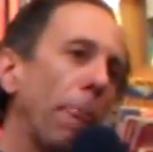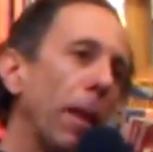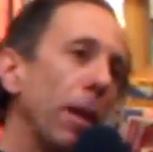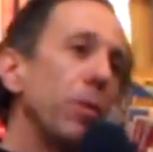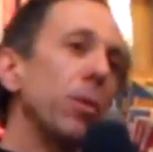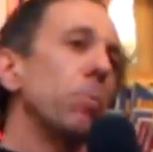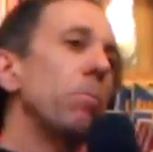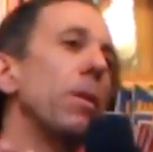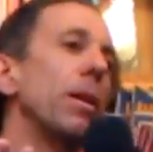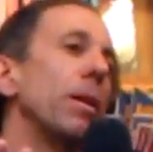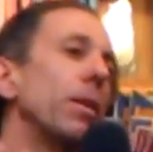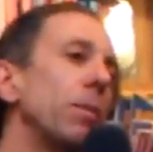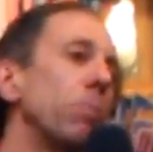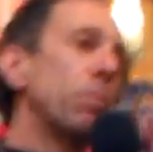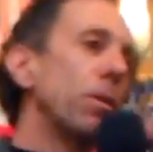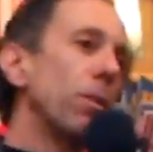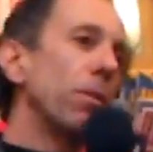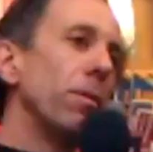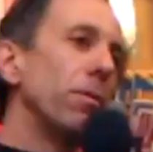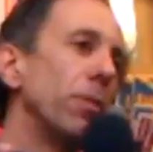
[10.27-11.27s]
Independent
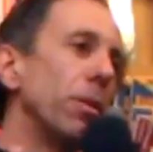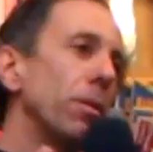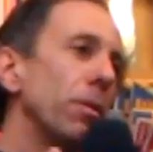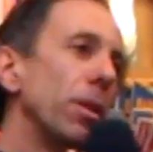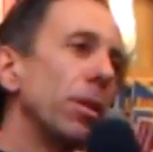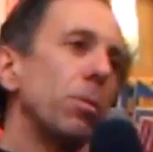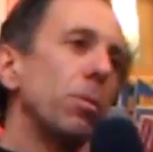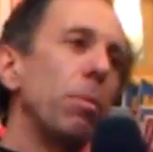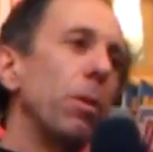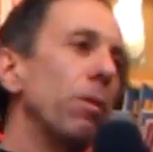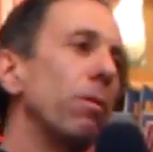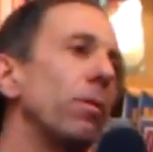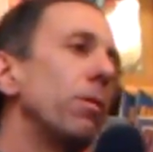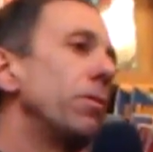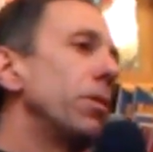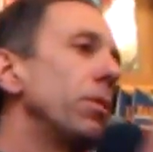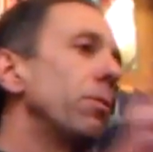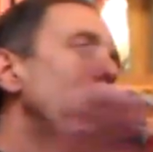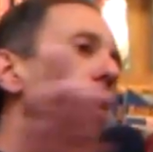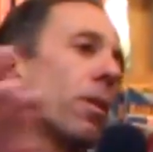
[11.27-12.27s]
peer review. Let's peer
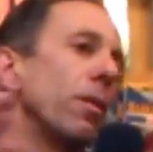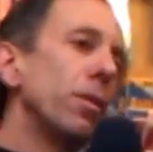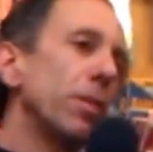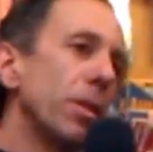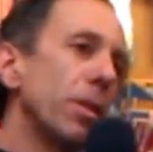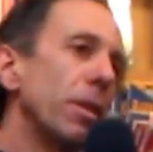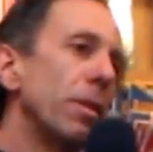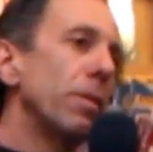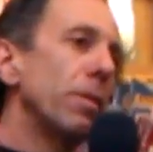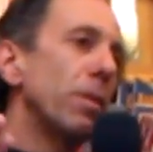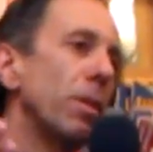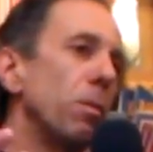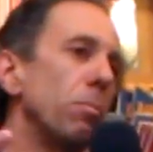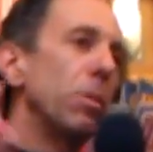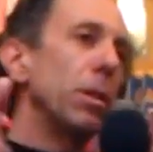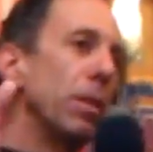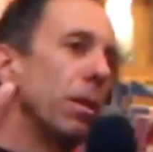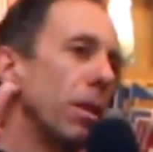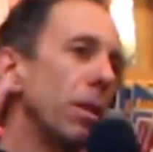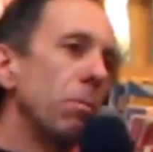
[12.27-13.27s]
review all the studies that have
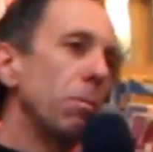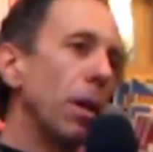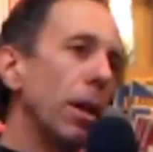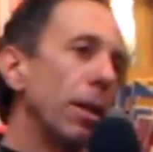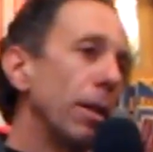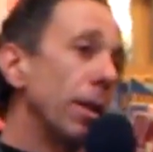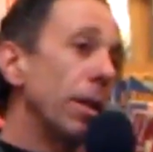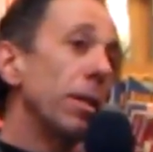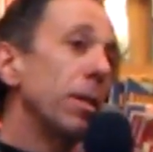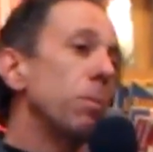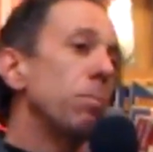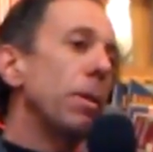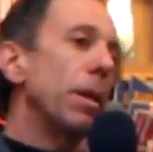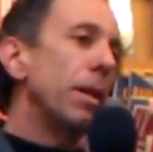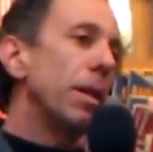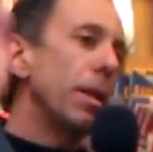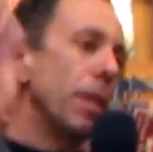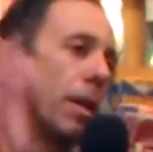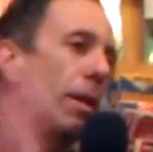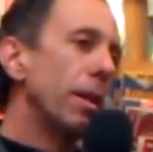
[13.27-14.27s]
been done by an
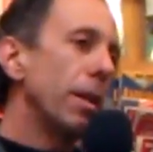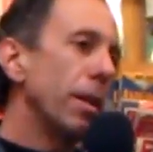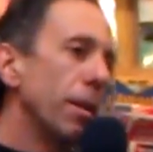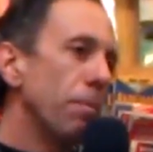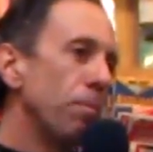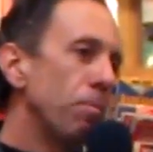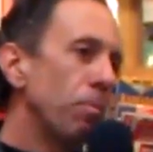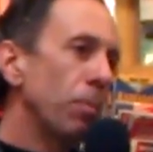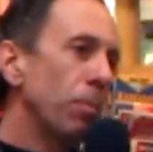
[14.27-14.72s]
independent entity.